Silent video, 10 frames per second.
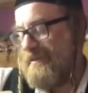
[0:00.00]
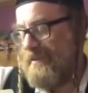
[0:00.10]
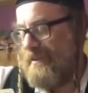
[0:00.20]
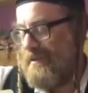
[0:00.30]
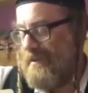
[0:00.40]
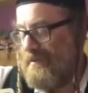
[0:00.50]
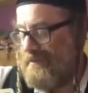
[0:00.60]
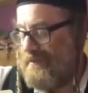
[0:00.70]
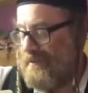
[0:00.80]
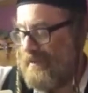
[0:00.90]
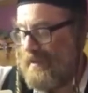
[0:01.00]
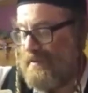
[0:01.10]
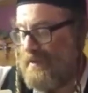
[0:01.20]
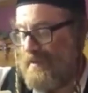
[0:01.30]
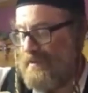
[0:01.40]
So okay,
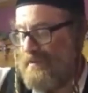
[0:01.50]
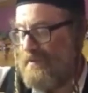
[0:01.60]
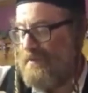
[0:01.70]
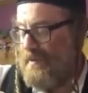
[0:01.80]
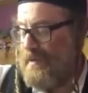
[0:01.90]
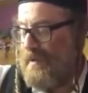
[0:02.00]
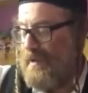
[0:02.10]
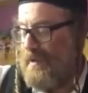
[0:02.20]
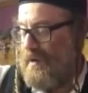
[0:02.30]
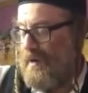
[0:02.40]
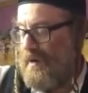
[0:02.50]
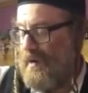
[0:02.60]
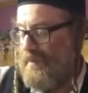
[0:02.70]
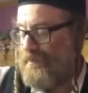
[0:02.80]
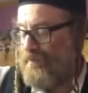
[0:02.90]
so there is no
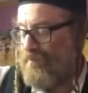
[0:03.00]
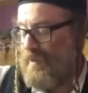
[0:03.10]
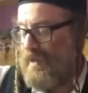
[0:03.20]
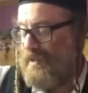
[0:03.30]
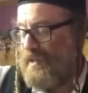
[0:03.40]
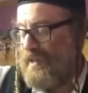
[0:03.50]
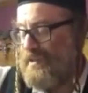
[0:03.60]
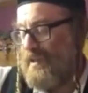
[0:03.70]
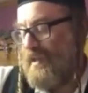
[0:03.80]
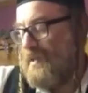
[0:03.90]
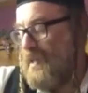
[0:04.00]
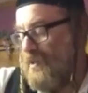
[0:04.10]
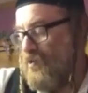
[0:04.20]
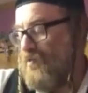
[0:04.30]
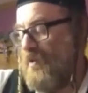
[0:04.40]
uh, contradiction and
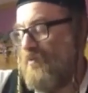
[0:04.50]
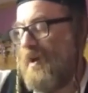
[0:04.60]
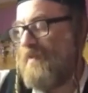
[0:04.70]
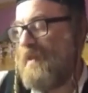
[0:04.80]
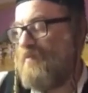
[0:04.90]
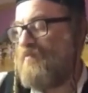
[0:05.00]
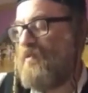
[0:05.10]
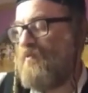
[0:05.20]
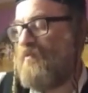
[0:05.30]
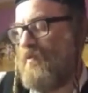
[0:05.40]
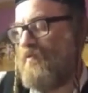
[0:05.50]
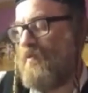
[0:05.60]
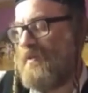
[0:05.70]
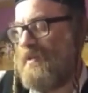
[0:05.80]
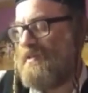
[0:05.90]
to purify him from, from,
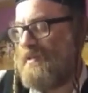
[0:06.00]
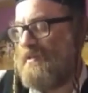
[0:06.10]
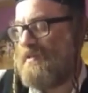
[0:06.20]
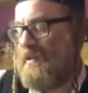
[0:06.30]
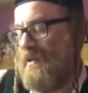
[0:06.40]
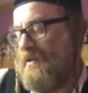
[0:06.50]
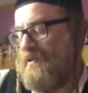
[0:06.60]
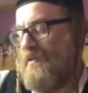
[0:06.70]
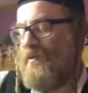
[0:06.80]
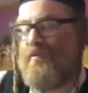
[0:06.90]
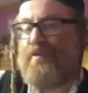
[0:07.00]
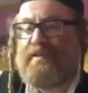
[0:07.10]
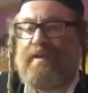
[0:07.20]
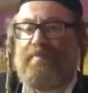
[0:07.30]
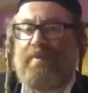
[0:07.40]
from his sins. So for, for
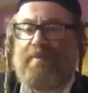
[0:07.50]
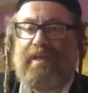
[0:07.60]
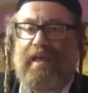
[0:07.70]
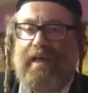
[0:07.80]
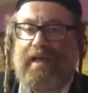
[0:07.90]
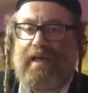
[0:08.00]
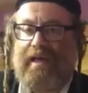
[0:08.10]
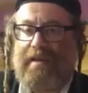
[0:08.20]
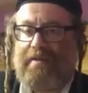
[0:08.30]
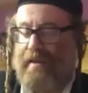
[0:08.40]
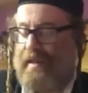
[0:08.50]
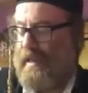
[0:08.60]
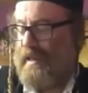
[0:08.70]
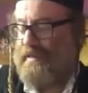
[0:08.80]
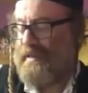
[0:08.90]
some people, like uh, I know, I
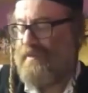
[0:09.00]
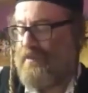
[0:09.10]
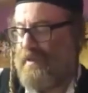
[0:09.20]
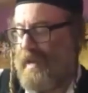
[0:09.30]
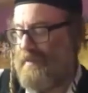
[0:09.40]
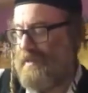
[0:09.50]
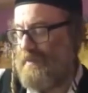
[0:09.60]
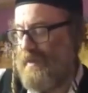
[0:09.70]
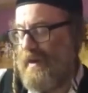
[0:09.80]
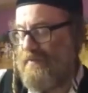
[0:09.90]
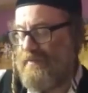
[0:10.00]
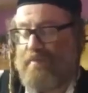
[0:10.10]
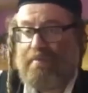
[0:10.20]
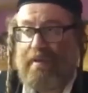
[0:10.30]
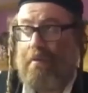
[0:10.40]
said a few times in my life that
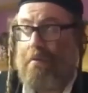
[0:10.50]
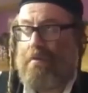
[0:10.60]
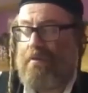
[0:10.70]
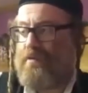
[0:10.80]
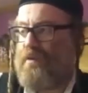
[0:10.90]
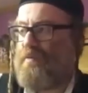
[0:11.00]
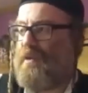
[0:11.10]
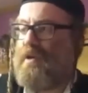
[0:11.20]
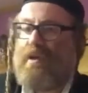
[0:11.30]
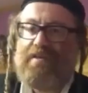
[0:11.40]
people are pretty normal.